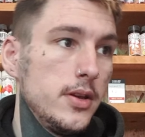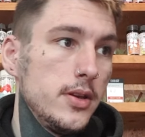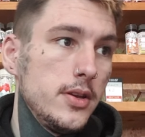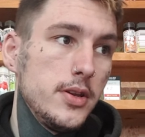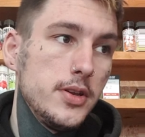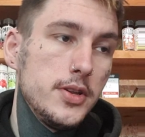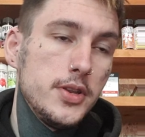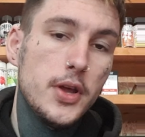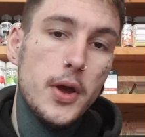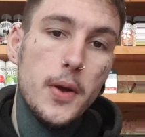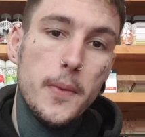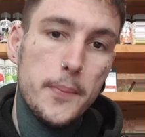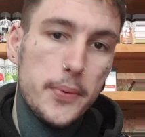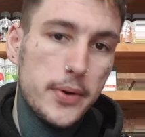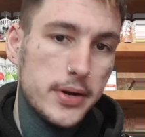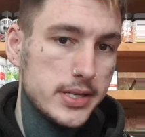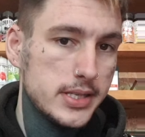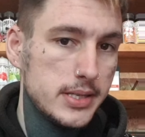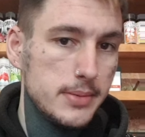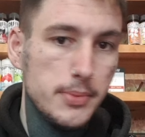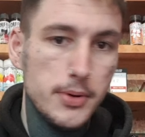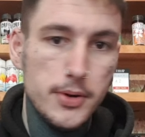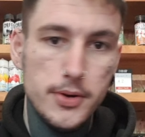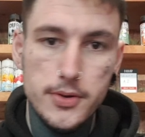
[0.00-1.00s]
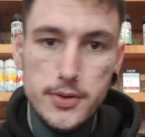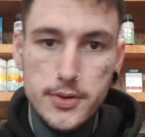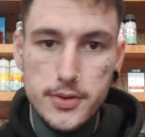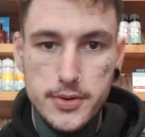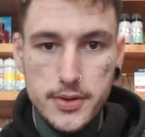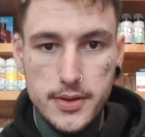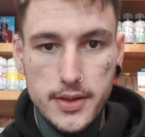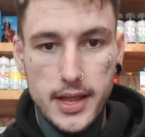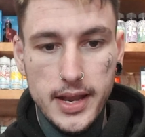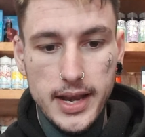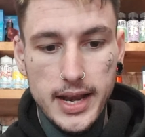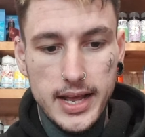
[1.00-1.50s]
you don't press the
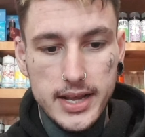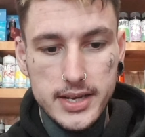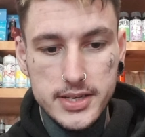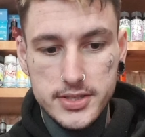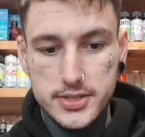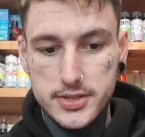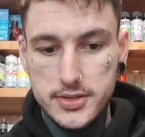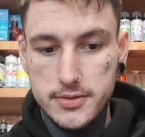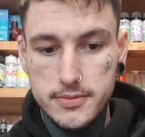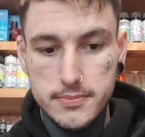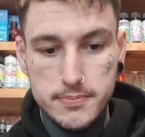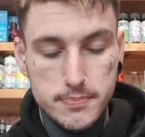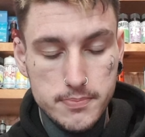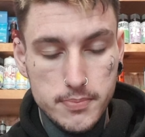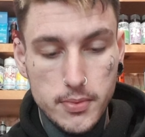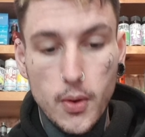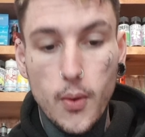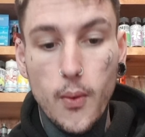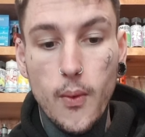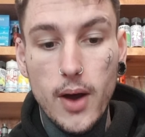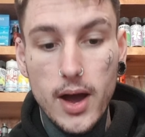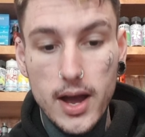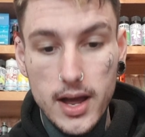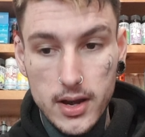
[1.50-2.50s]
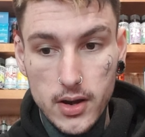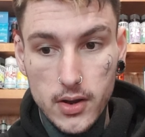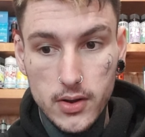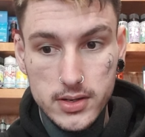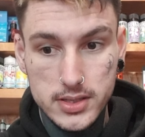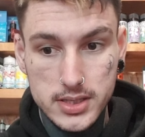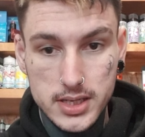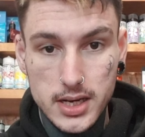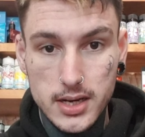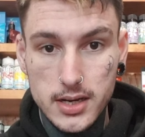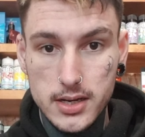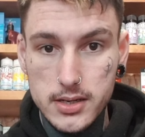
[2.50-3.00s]
button, they last you quite a long
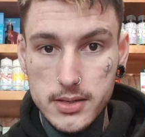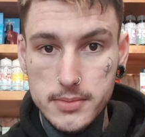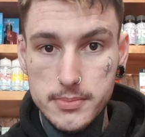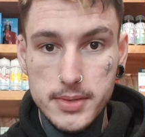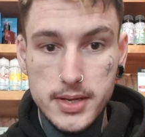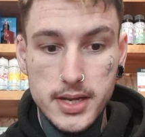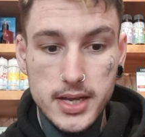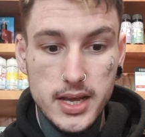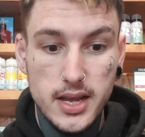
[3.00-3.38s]
time.